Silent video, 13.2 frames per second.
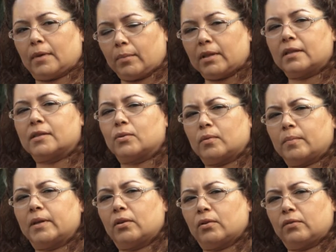Maybe this
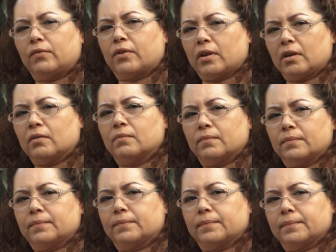will be good for you.
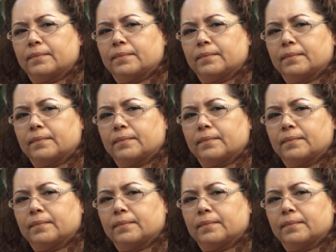Just who